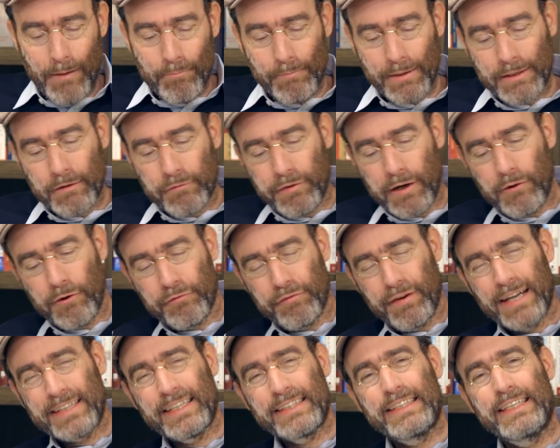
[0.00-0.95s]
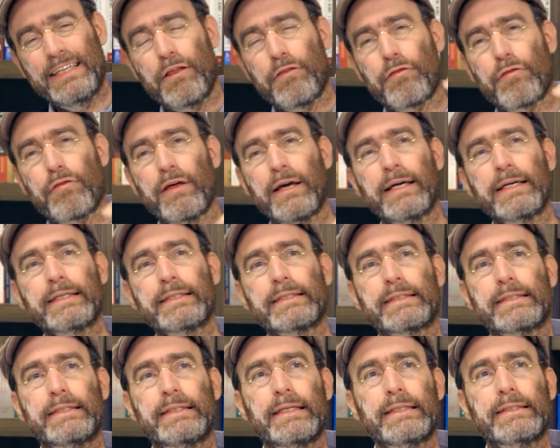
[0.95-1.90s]
But the very fact that he
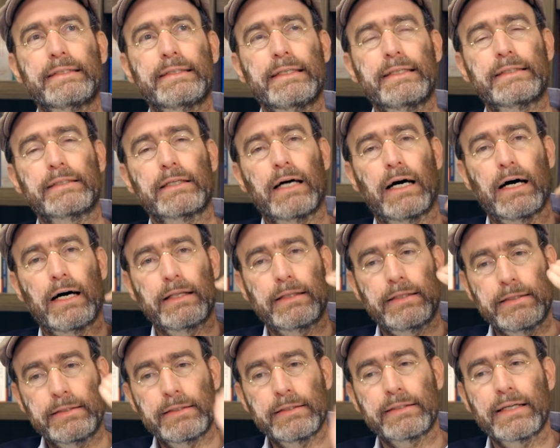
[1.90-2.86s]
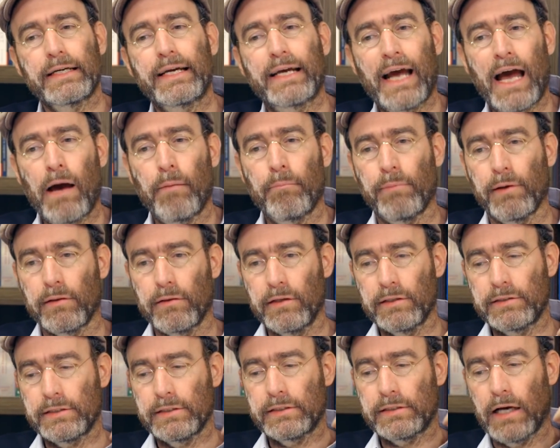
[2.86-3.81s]
thinks this is a gambit,
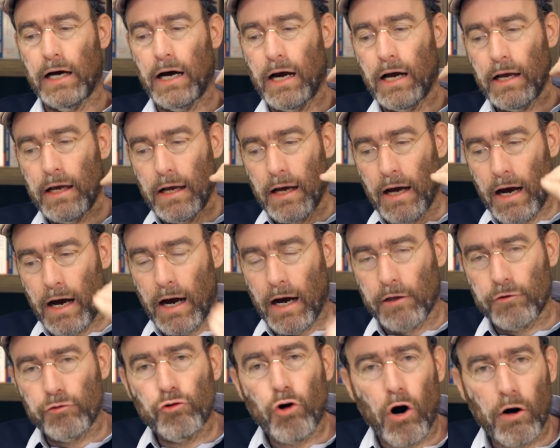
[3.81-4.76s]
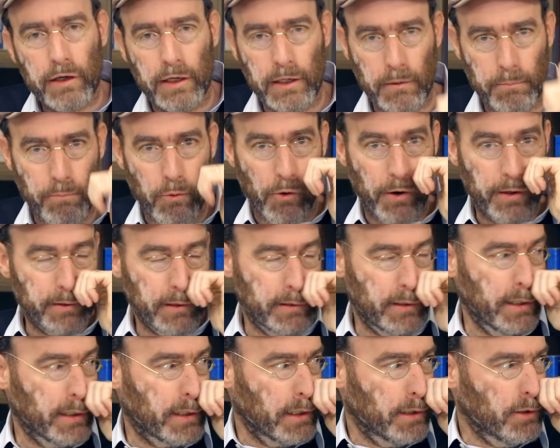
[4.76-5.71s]
this is a talking point
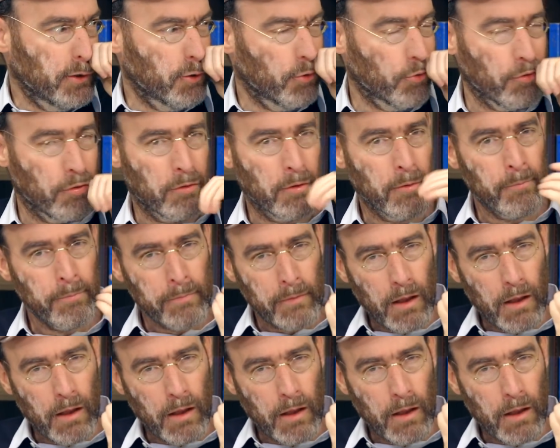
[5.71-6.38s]
that he can use.